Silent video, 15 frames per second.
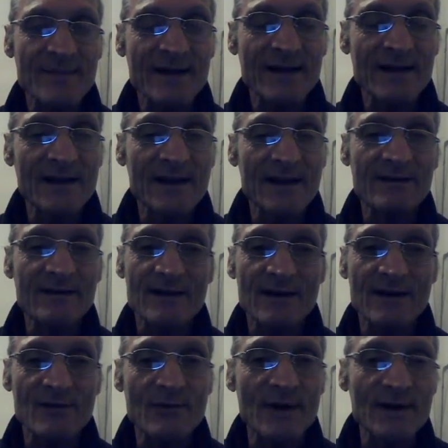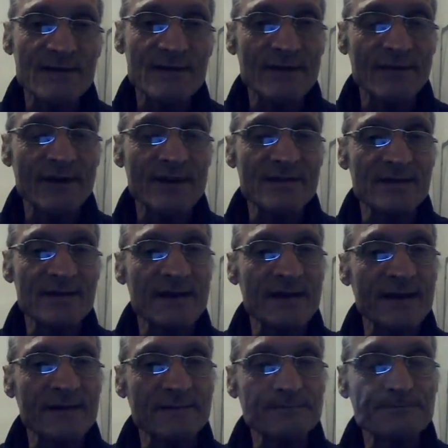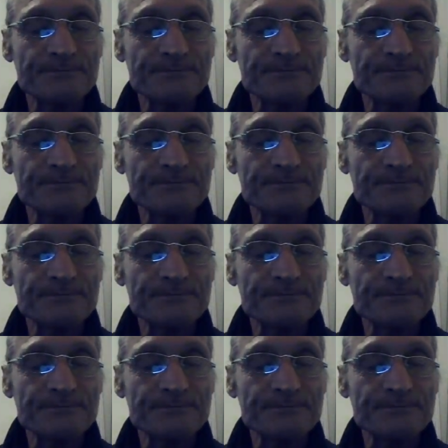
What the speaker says: and again, relativity is negated.